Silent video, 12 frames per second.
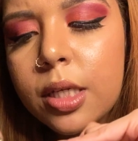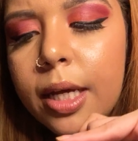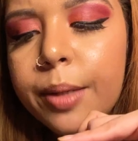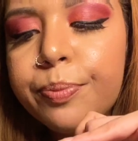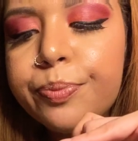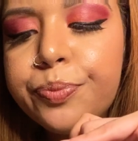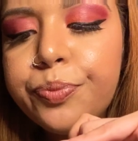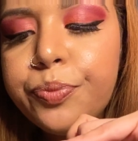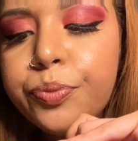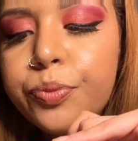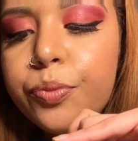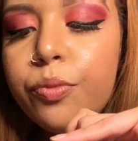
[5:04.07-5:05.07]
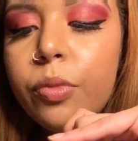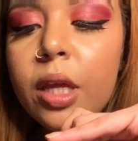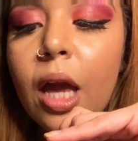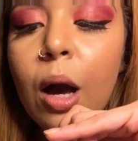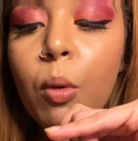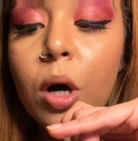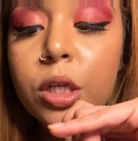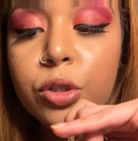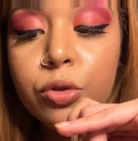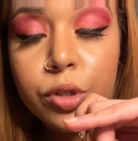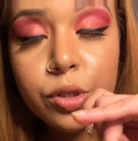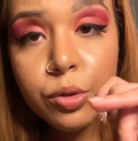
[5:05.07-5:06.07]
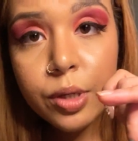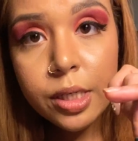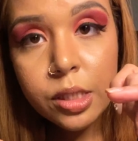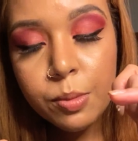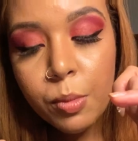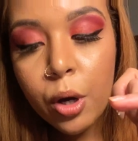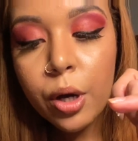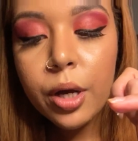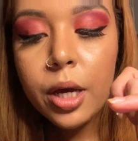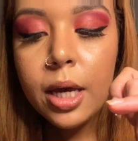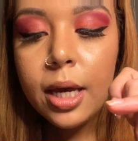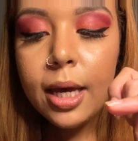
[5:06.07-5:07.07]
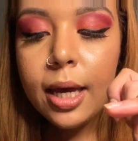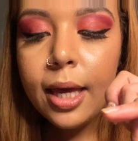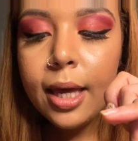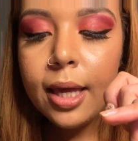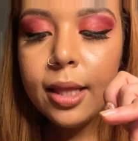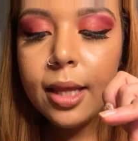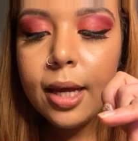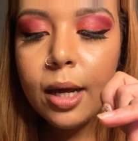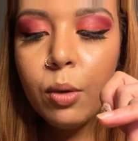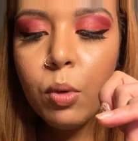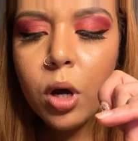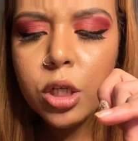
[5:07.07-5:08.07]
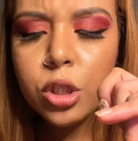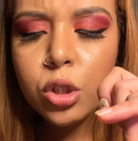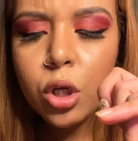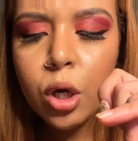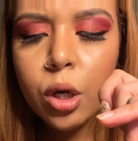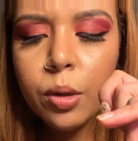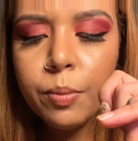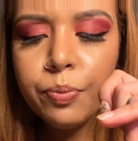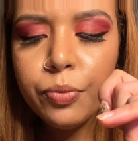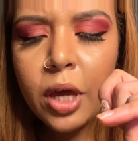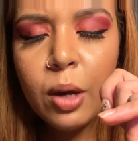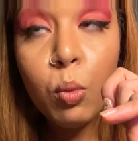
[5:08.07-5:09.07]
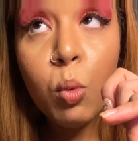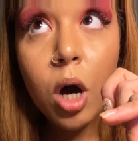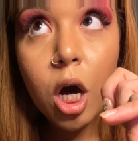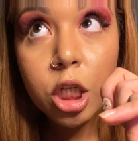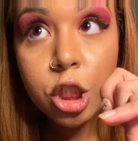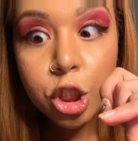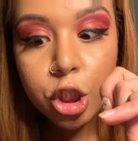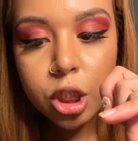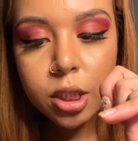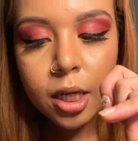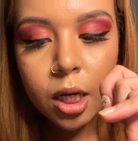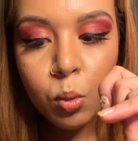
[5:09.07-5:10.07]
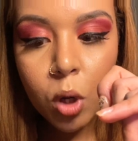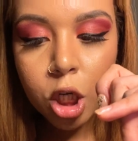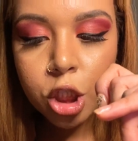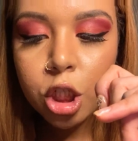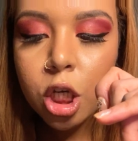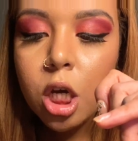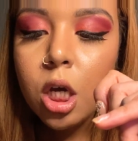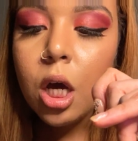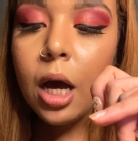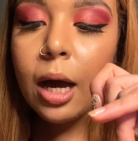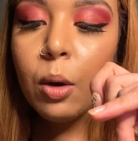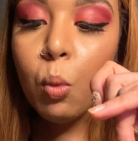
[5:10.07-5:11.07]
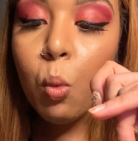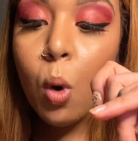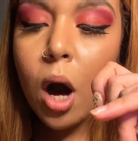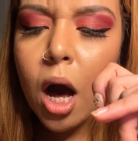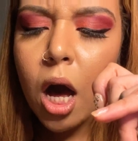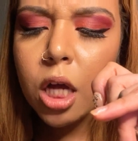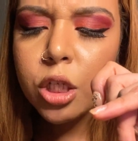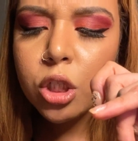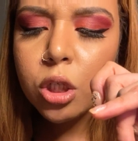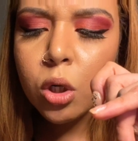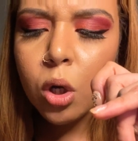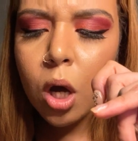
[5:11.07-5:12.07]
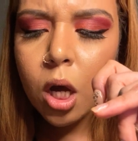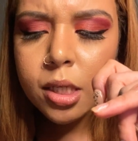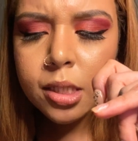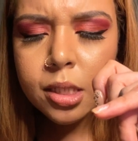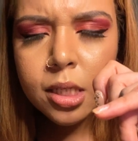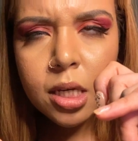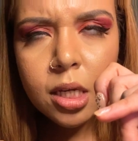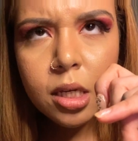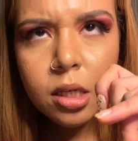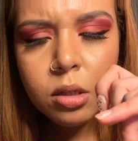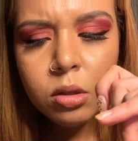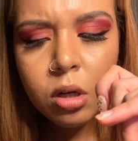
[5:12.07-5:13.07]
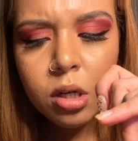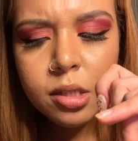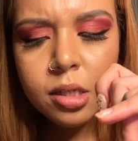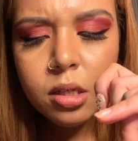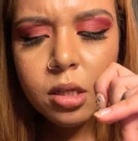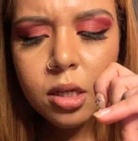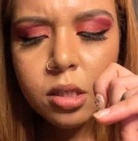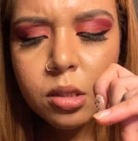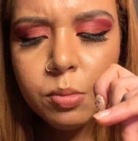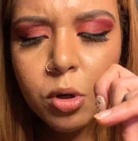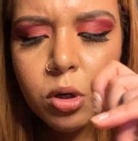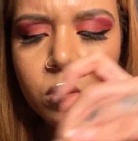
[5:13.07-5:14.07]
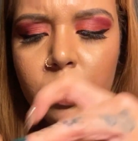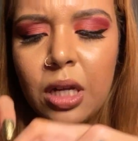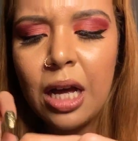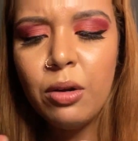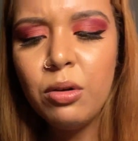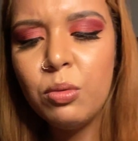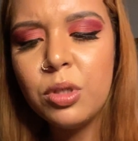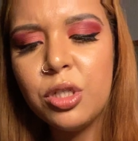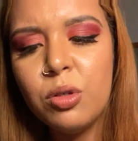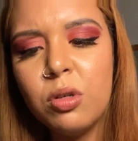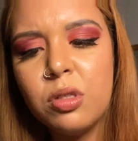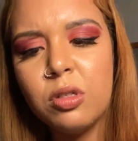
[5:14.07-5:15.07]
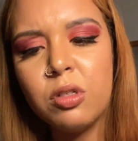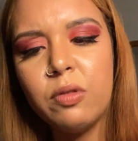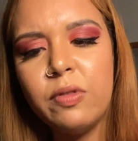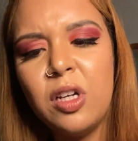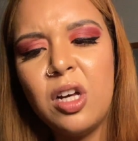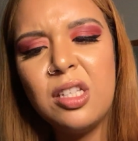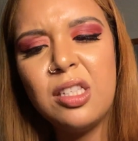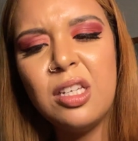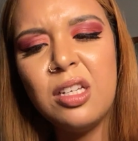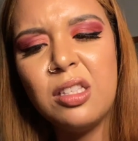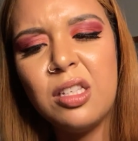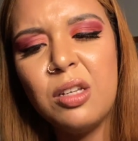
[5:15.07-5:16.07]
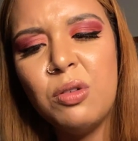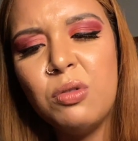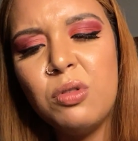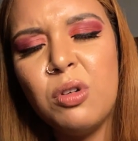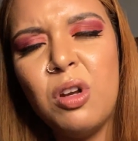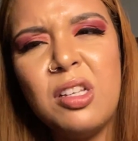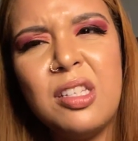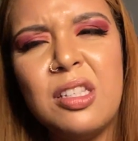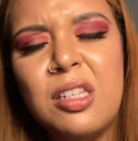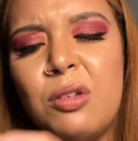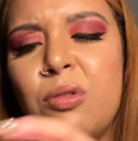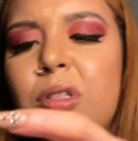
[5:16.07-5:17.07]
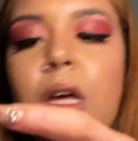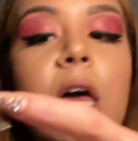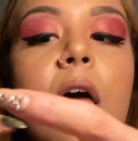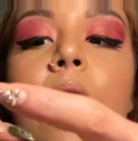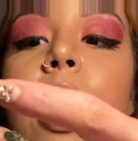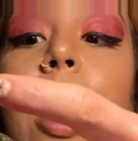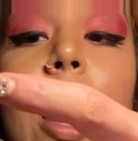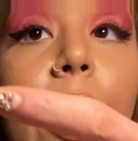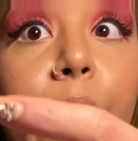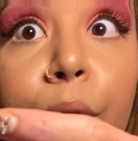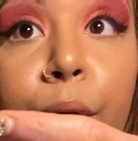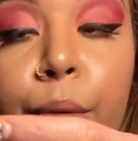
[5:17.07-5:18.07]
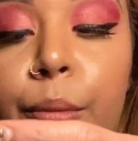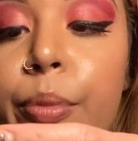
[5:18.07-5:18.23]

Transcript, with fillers: today i watched crystal asmr and then I watched um I watched not watched I watched Glossy Glossy ASMR oh, I don't know what she calls herself Glossy and Tingles Gloss and Tingles I don't know